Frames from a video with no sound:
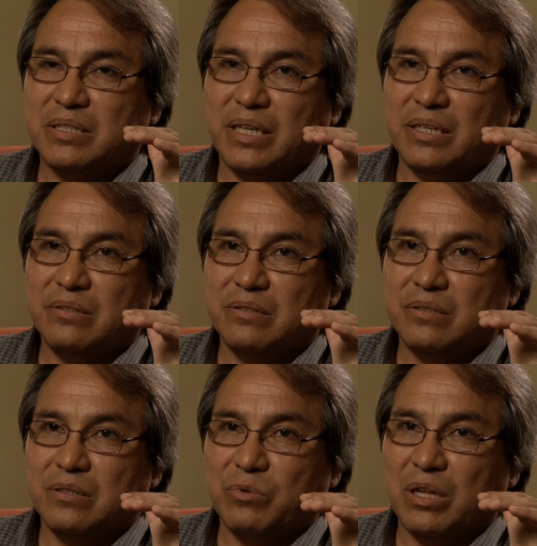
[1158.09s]

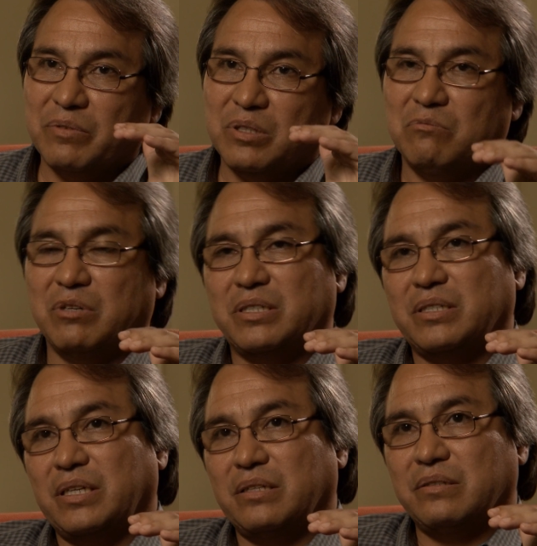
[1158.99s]
standards, the relevant human rights
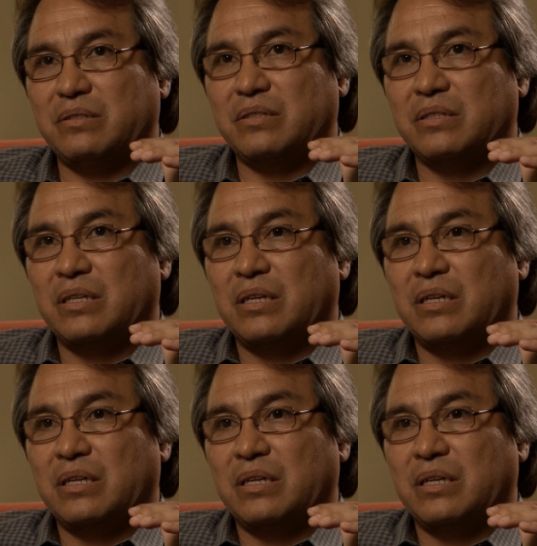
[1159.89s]
standards,